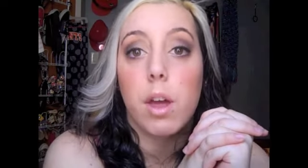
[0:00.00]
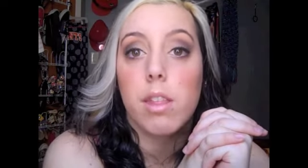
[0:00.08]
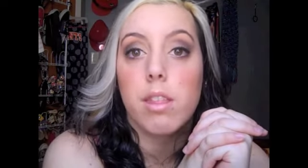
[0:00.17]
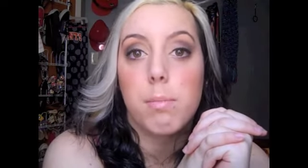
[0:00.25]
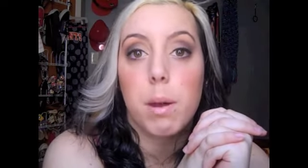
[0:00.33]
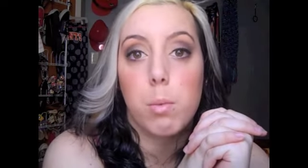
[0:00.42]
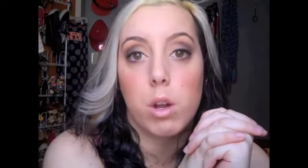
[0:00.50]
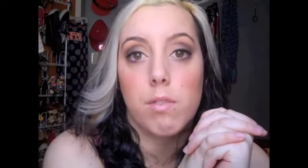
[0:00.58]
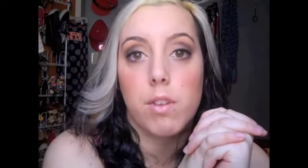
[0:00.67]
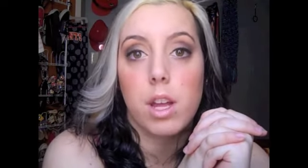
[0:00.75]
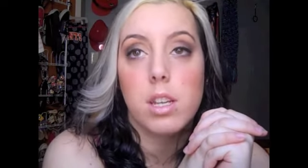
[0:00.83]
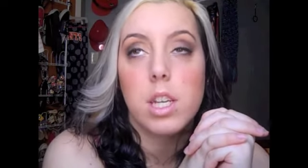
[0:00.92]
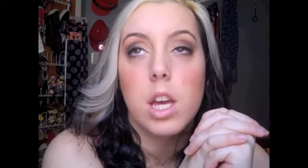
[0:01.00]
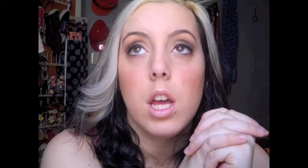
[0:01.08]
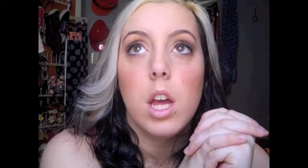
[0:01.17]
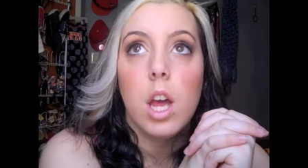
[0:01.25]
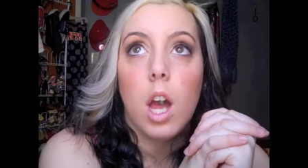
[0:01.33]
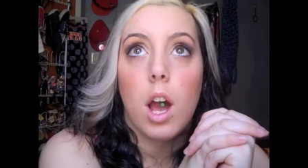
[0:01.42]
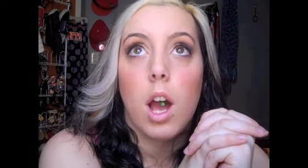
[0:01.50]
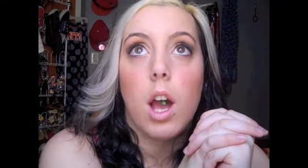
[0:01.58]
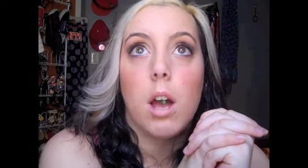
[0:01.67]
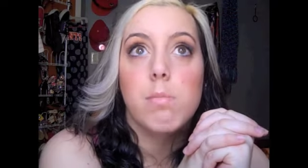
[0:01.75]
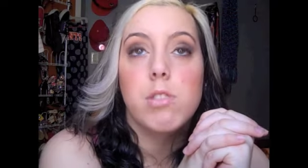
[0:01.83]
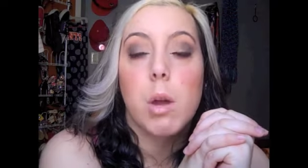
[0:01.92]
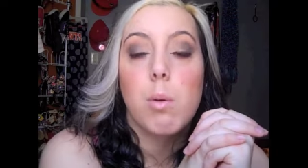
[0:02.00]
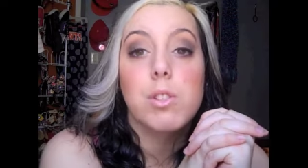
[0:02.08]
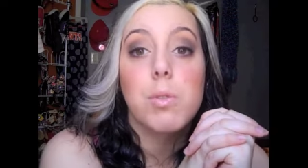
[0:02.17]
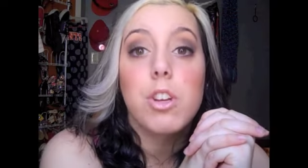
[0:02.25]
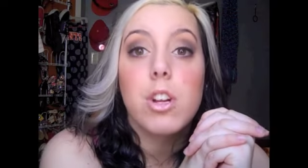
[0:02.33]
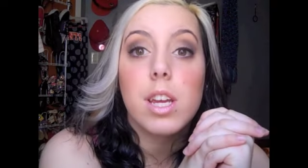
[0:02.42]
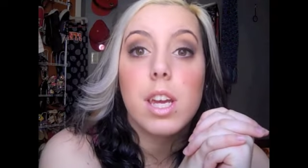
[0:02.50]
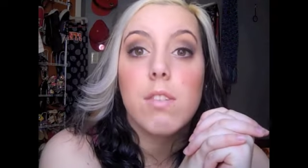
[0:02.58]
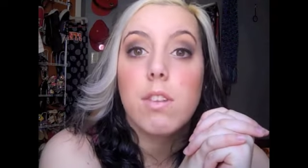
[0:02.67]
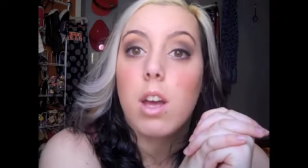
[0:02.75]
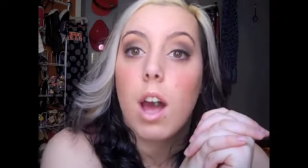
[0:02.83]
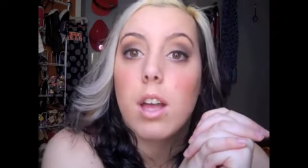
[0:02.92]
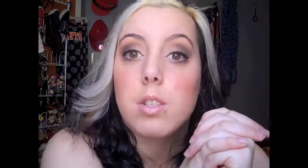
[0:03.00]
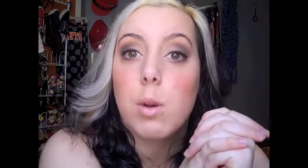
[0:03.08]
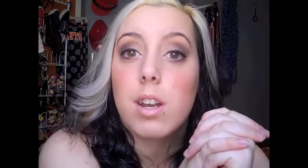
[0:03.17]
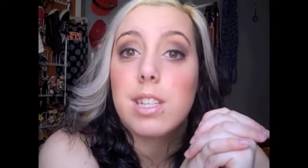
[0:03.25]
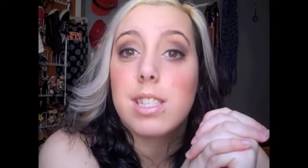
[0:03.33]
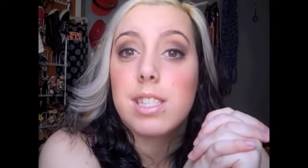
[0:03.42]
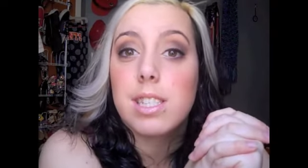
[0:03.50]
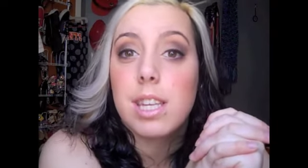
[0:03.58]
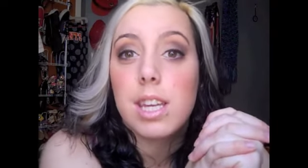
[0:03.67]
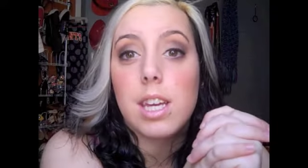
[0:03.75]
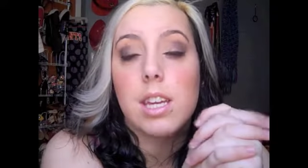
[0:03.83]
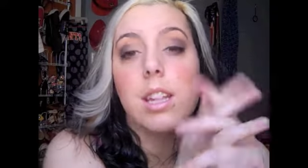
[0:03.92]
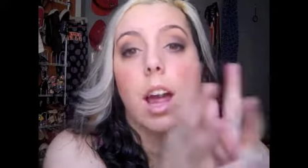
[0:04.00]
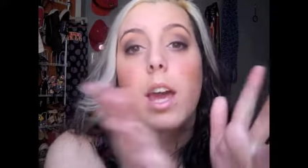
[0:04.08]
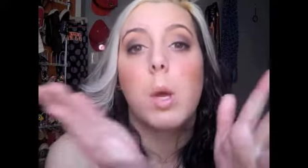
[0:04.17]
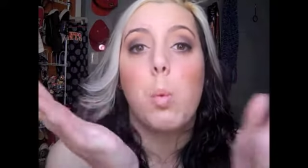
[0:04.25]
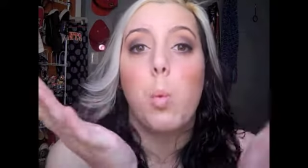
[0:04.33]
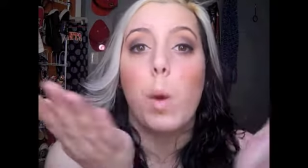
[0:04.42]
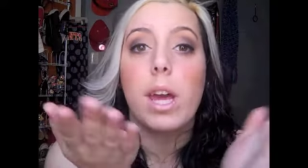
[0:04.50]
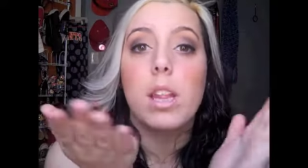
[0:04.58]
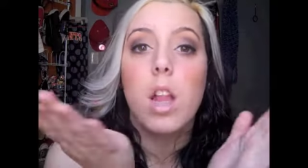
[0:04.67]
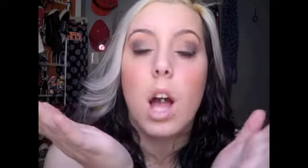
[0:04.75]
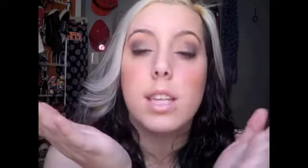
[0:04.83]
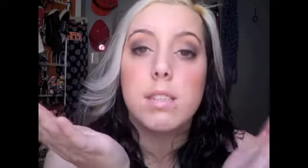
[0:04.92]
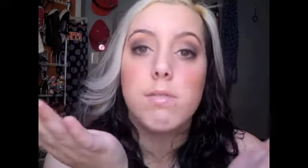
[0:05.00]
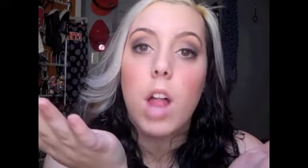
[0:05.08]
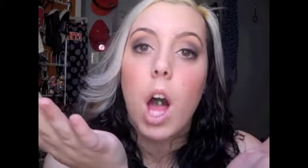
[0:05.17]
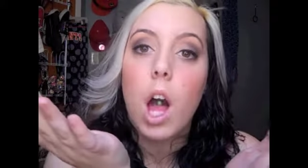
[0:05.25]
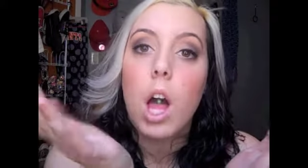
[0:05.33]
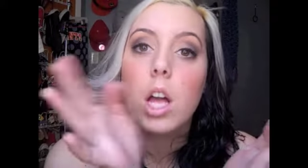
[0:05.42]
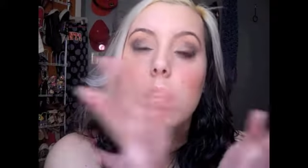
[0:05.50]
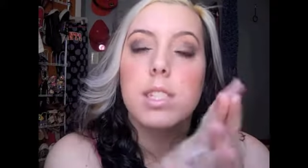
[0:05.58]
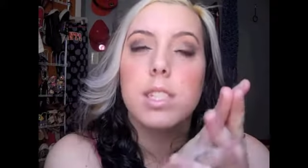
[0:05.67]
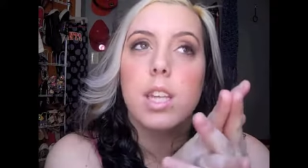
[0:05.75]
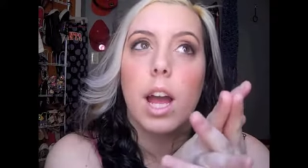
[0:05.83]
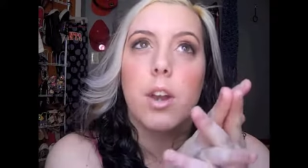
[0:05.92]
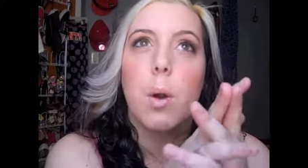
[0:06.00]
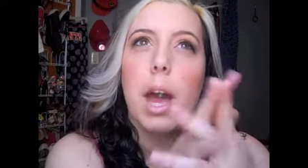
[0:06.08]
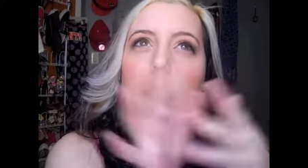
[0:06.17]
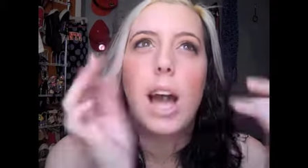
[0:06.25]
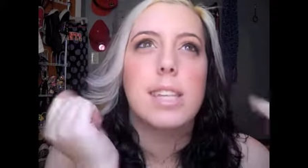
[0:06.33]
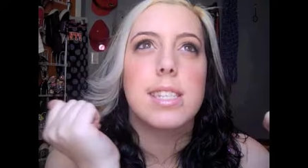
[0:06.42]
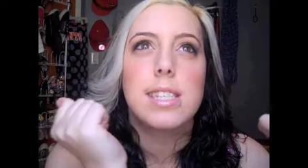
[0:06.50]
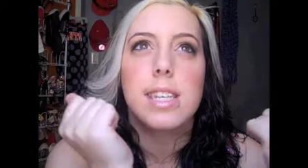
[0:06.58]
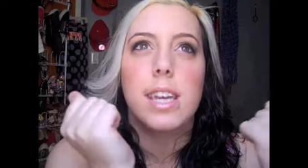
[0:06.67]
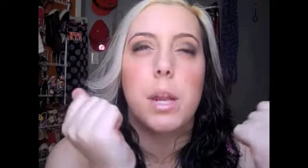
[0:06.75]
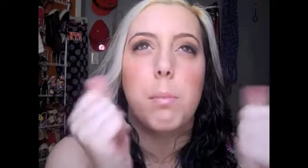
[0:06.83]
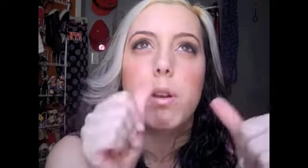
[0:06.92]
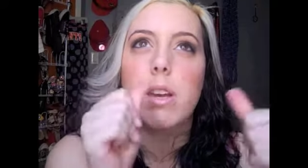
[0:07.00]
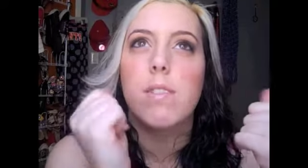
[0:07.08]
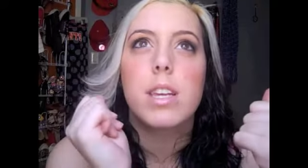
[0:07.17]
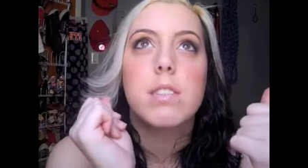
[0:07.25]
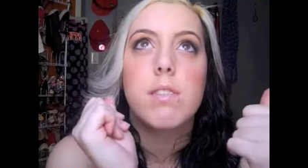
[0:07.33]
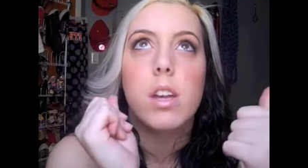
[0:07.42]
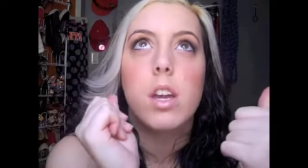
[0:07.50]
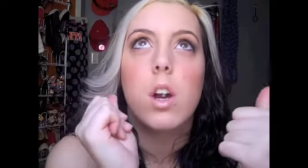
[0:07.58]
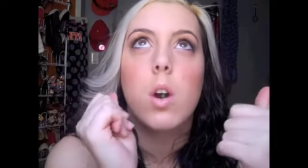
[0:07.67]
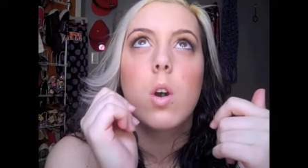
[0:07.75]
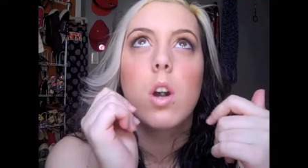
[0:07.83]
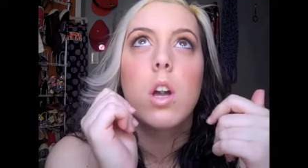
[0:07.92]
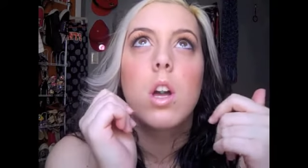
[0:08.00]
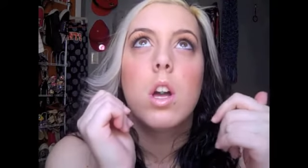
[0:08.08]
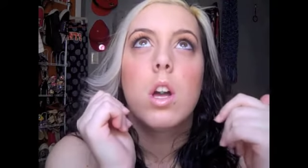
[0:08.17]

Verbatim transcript: with my boyfriend. Um, so I was wondering if you guys wanted to see like weight loss vlogs. I know I asked this in a previous video.